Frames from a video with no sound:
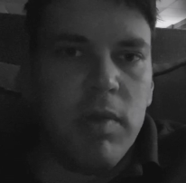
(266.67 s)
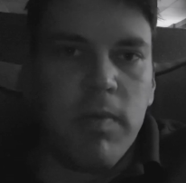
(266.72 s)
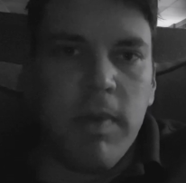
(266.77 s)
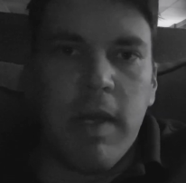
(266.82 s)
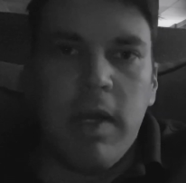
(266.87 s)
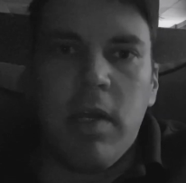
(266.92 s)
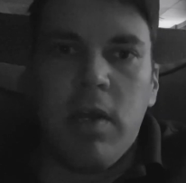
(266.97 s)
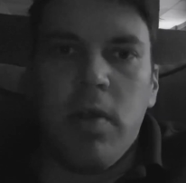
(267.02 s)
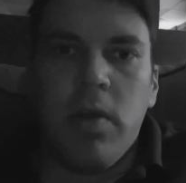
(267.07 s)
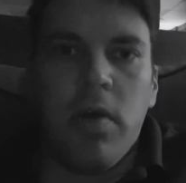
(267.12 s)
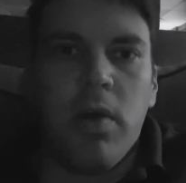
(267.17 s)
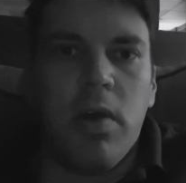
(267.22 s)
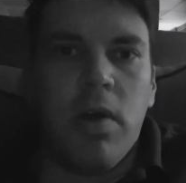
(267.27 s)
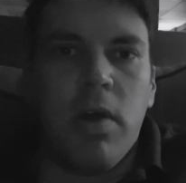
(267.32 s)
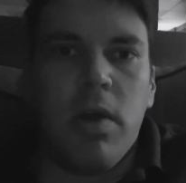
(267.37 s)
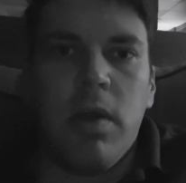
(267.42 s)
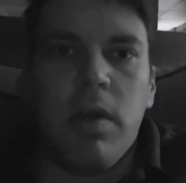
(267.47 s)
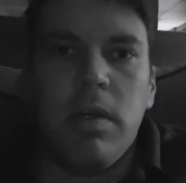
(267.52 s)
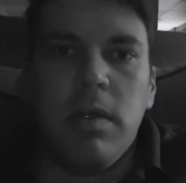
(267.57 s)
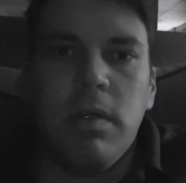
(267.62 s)
rated
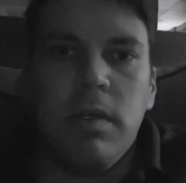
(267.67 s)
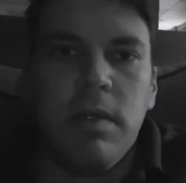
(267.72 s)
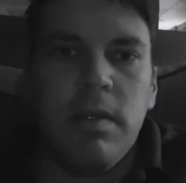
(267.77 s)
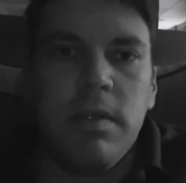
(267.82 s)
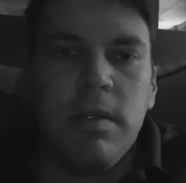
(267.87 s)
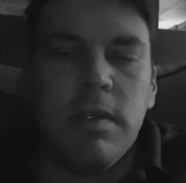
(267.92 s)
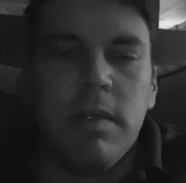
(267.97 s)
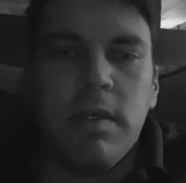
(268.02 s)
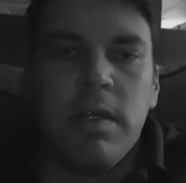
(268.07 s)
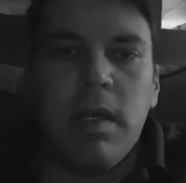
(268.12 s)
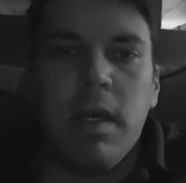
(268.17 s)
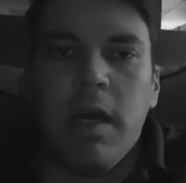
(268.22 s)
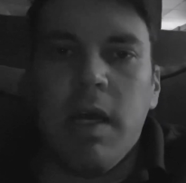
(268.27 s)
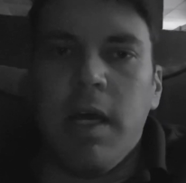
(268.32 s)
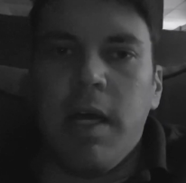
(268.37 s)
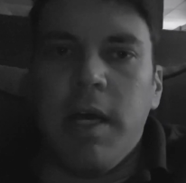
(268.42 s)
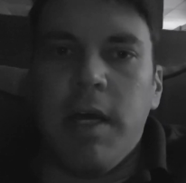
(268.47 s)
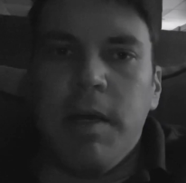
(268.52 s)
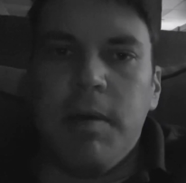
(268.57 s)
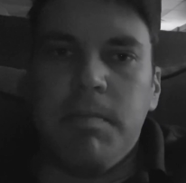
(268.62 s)
R,
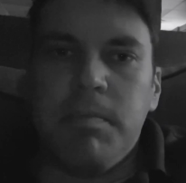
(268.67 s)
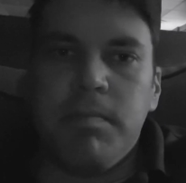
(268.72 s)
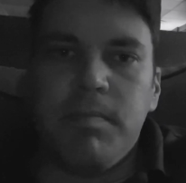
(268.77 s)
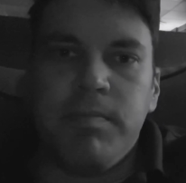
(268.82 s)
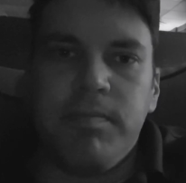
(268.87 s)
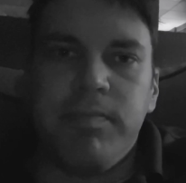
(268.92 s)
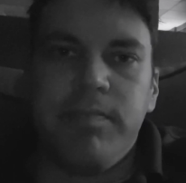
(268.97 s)
that's